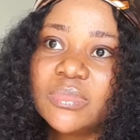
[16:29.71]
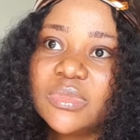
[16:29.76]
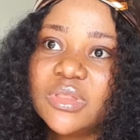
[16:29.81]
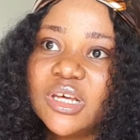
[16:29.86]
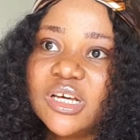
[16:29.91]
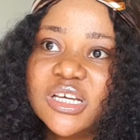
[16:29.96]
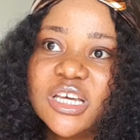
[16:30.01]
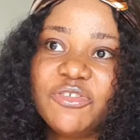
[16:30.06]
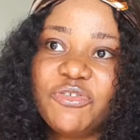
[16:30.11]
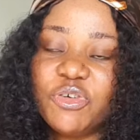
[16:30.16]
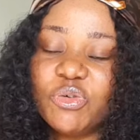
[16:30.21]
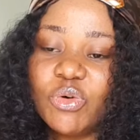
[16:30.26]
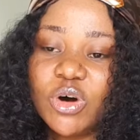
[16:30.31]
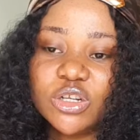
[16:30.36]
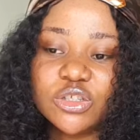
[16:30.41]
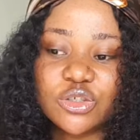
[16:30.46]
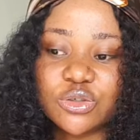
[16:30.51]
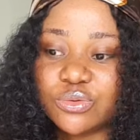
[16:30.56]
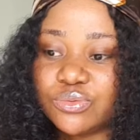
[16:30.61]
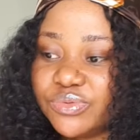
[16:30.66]
If you
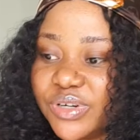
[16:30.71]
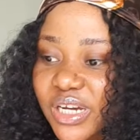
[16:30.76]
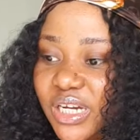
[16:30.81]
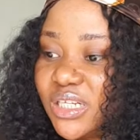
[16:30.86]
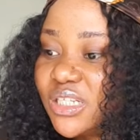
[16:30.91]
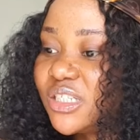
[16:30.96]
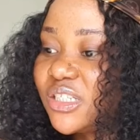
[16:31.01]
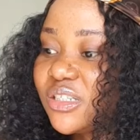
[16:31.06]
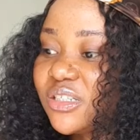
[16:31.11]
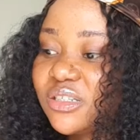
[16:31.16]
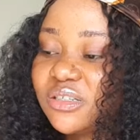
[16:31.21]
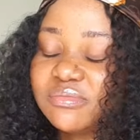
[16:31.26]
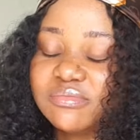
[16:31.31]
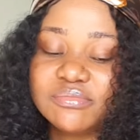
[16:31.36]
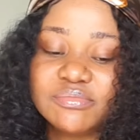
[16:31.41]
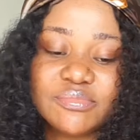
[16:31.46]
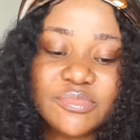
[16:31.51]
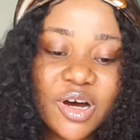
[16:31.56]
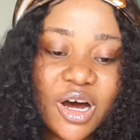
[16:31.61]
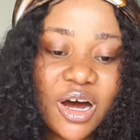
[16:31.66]
want to read
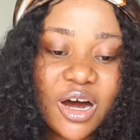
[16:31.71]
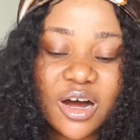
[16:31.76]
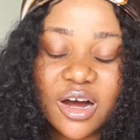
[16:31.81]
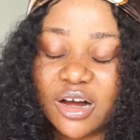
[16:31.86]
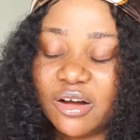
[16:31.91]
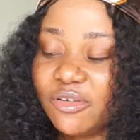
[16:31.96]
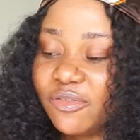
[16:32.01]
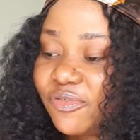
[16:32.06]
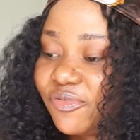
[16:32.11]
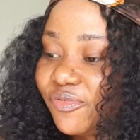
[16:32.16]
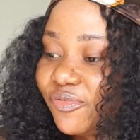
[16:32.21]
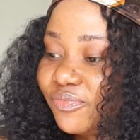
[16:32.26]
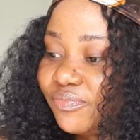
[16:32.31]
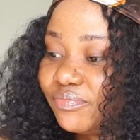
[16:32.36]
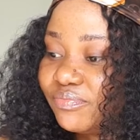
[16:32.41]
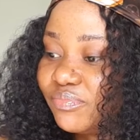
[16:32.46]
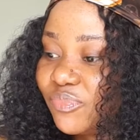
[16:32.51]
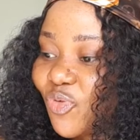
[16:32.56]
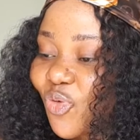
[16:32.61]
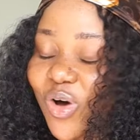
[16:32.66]
uh,
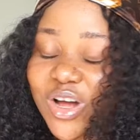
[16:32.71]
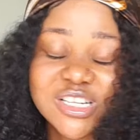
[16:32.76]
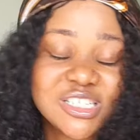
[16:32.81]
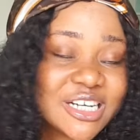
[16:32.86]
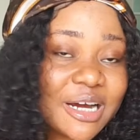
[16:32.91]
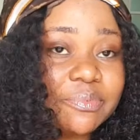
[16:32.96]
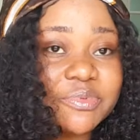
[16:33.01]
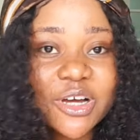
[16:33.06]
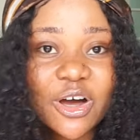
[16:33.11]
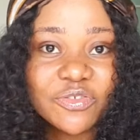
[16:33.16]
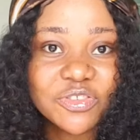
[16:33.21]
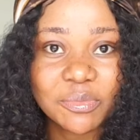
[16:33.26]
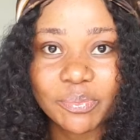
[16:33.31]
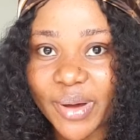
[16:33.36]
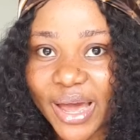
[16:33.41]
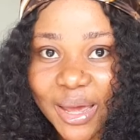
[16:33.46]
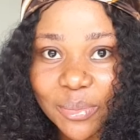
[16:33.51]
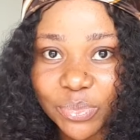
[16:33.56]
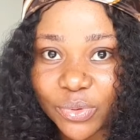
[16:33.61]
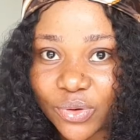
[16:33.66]
one chapter of the
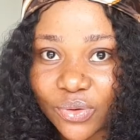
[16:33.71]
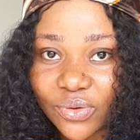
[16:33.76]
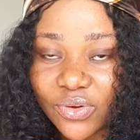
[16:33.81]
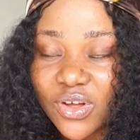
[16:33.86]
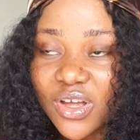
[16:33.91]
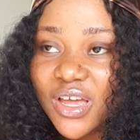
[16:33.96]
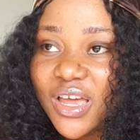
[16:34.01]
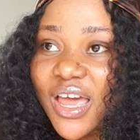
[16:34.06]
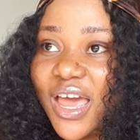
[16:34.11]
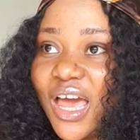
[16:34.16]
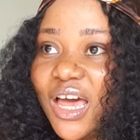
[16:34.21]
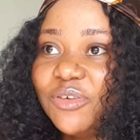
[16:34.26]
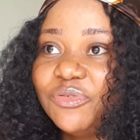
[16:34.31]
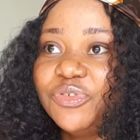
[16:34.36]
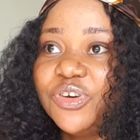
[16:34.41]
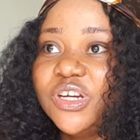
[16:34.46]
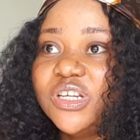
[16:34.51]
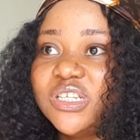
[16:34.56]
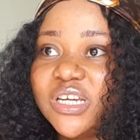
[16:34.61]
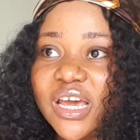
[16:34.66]
Bible
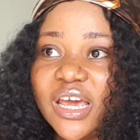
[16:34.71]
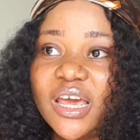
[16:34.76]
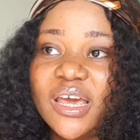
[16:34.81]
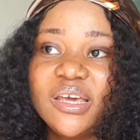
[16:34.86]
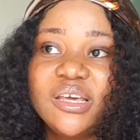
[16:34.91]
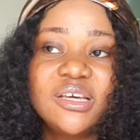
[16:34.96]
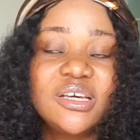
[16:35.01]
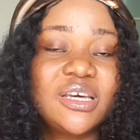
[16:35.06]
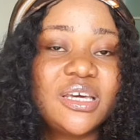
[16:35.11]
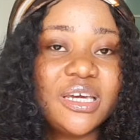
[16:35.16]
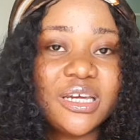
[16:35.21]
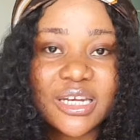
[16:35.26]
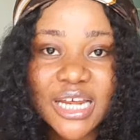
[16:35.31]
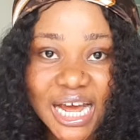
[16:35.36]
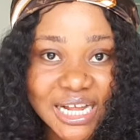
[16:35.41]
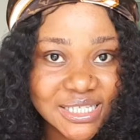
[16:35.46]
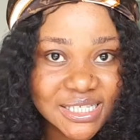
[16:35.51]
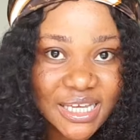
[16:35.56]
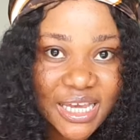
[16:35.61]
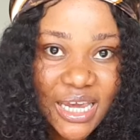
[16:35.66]
every day, key
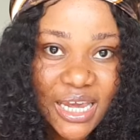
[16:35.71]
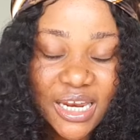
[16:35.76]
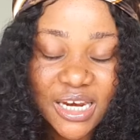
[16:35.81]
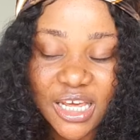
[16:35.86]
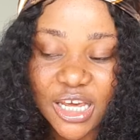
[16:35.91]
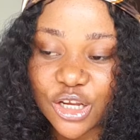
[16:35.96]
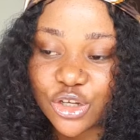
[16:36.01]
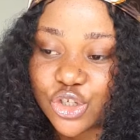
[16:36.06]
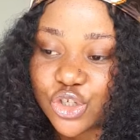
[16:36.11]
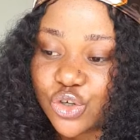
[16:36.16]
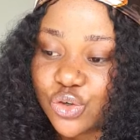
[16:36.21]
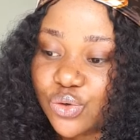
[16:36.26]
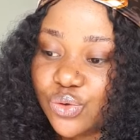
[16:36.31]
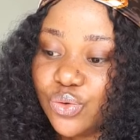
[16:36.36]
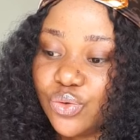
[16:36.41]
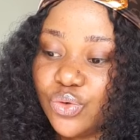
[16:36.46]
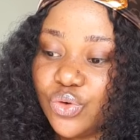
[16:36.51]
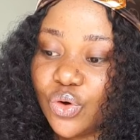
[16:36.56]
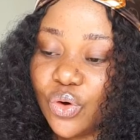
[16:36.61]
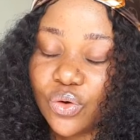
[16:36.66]
that in into
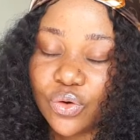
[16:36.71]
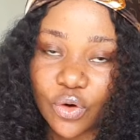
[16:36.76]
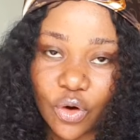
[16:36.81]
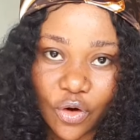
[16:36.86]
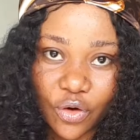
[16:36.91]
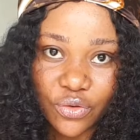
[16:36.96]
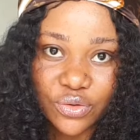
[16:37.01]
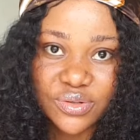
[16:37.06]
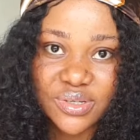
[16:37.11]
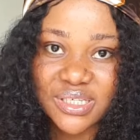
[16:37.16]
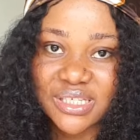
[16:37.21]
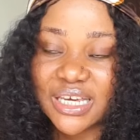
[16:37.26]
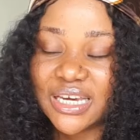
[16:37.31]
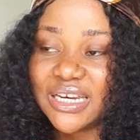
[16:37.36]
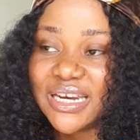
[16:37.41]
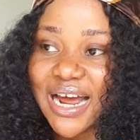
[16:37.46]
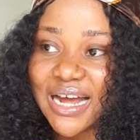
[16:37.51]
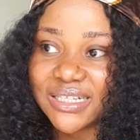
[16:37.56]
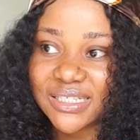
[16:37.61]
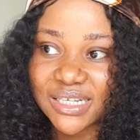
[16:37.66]
your goals, key
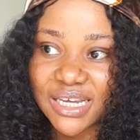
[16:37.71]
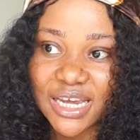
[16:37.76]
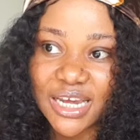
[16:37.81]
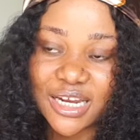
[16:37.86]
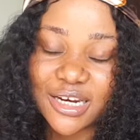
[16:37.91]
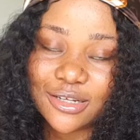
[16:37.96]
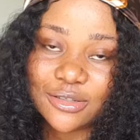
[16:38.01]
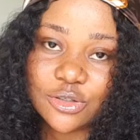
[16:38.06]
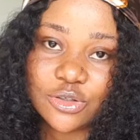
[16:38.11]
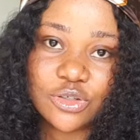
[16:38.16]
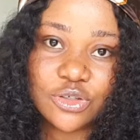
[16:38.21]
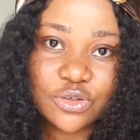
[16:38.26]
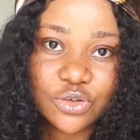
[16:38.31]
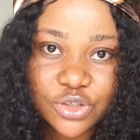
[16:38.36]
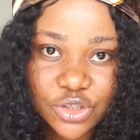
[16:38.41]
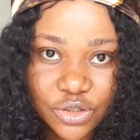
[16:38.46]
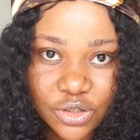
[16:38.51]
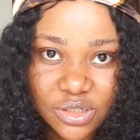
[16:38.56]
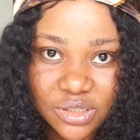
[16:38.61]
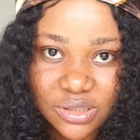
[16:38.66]
that in into the
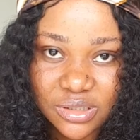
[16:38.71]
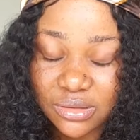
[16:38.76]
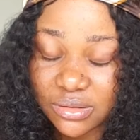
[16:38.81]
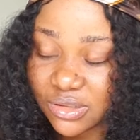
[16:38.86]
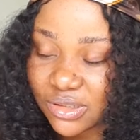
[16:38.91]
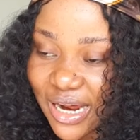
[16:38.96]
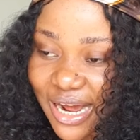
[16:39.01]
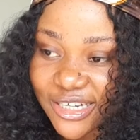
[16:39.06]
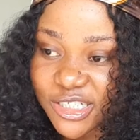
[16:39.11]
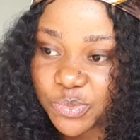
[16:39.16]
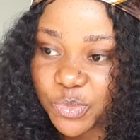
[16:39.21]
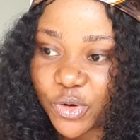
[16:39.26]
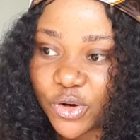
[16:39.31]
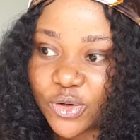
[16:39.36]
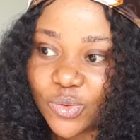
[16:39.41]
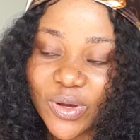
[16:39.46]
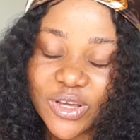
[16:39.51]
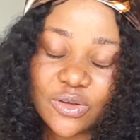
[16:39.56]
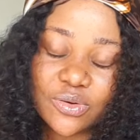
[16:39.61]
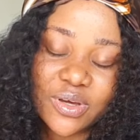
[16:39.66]
Notion dashboard
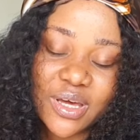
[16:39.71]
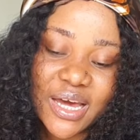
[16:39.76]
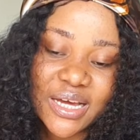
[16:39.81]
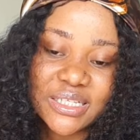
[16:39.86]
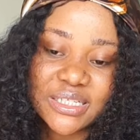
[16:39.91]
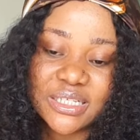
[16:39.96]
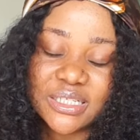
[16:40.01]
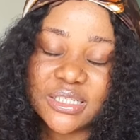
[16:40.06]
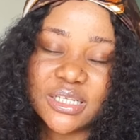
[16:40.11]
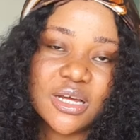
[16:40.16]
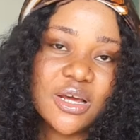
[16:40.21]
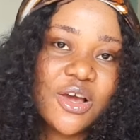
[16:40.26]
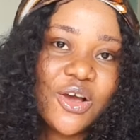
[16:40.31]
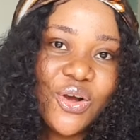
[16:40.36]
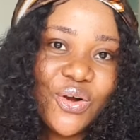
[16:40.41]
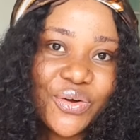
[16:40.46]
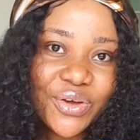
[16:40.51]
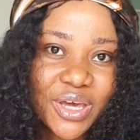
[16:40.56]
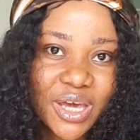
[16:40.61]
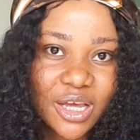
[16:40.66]
when you get it.
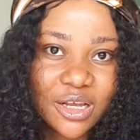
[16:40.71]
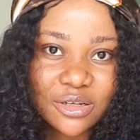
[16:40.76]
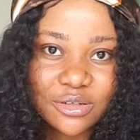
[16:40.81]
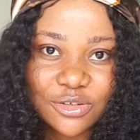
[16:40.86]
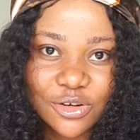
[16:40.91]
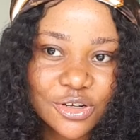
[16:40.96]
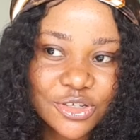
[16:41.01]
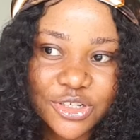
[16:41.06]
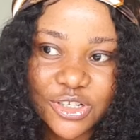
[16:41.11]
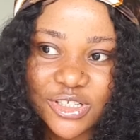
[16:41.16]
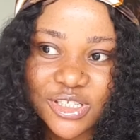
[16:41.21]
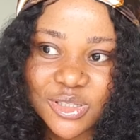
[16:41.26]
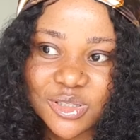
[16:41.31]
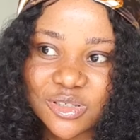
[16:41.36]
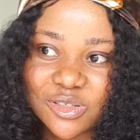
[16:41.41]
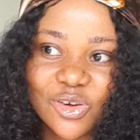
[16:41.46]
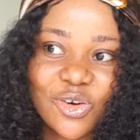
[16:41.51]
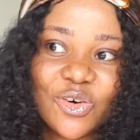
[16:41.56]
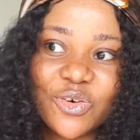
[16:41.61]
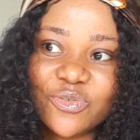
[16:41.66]
Okay. Don't
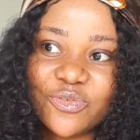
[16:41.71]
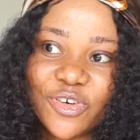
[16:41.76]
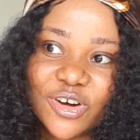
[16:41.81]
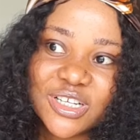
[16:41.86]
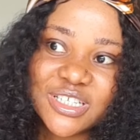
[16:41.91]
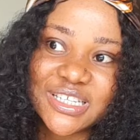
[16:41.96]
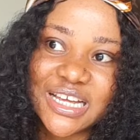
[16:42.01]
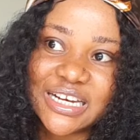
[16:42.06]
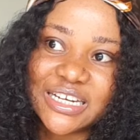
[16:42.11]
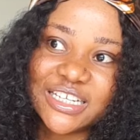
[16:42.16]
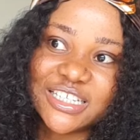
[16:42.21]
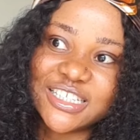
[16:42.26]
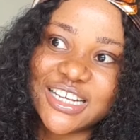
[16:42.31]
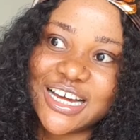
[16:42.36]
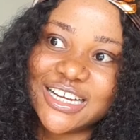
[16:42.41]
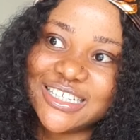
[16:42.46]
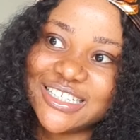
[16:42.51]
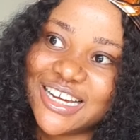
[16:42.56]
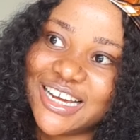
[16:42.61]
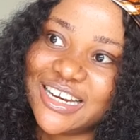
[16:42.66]
just, oh, fun said it
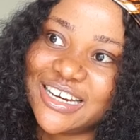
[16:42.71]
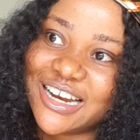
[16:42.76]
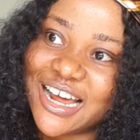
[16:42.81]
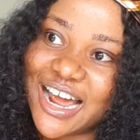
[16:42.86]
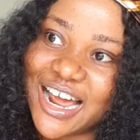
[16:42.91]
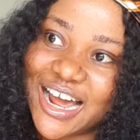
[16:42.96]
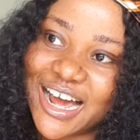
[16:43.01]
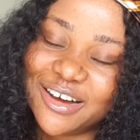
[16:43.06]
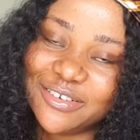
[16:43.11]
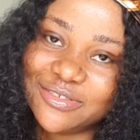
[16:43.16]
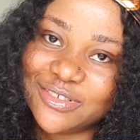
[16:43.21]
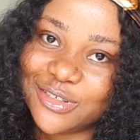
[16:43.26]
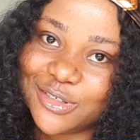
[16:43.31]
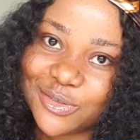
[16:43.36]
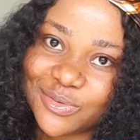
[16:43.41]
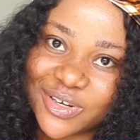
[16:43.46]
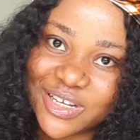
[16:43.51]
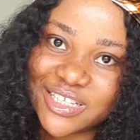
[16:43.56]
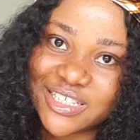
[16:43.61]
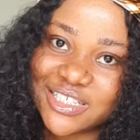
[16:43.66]
and then I have to
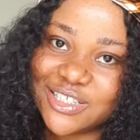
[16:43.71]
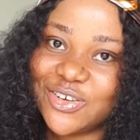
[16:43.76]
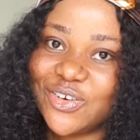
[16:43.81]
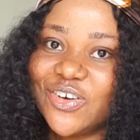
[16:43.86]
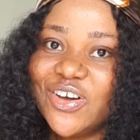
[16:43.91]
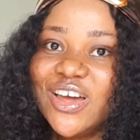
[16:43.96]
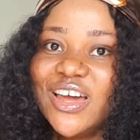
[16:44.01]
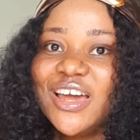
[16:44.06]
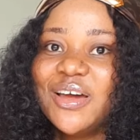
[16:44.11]
do it. No.